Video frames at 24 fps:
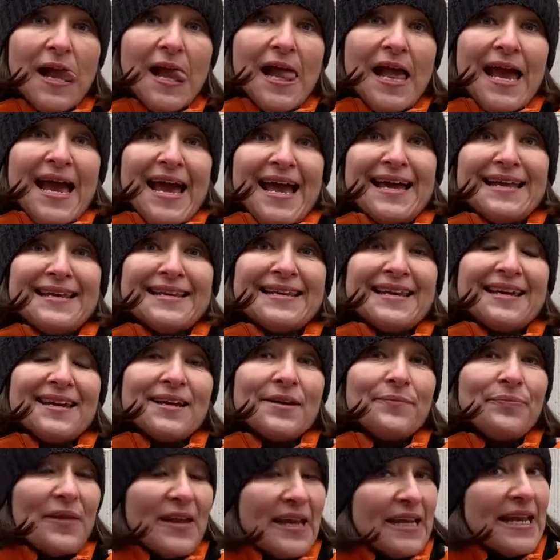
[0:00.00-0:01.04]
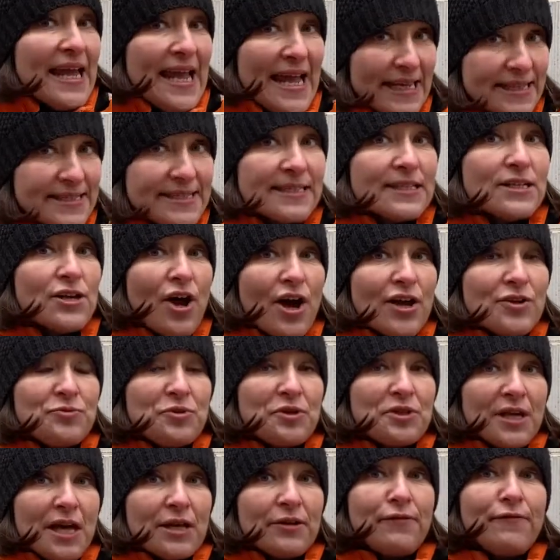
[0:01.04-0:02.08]
And in
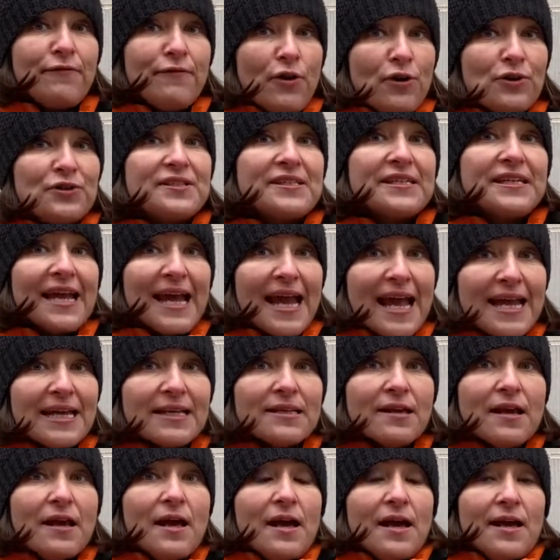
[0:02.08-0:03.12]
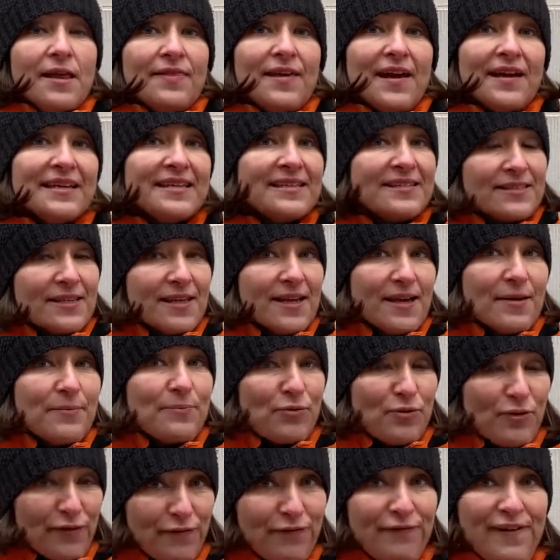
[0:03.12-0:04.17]
1848, there is a
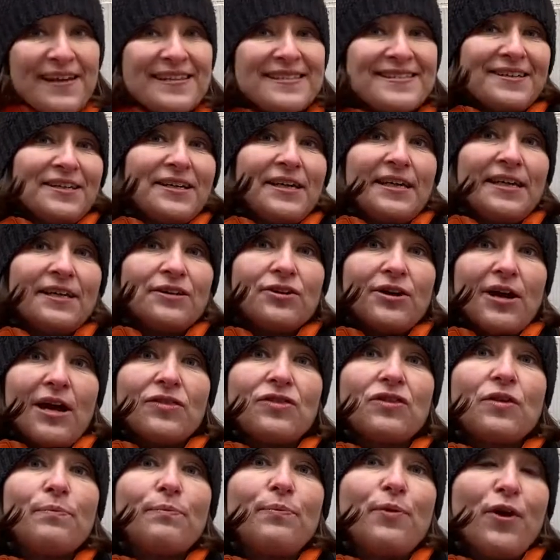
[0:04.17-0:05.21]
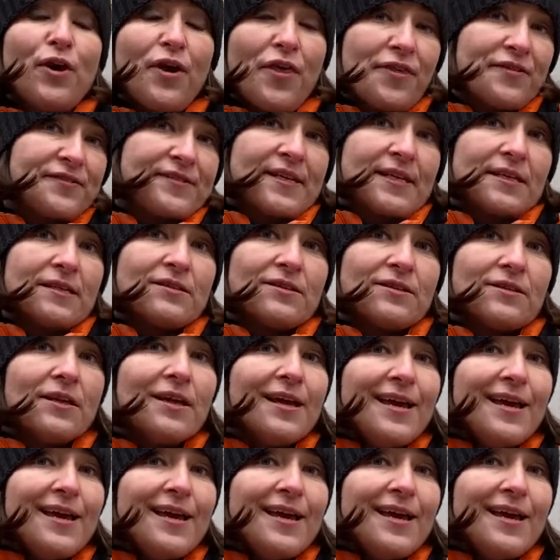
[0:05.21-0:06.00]
professor here at the birth center.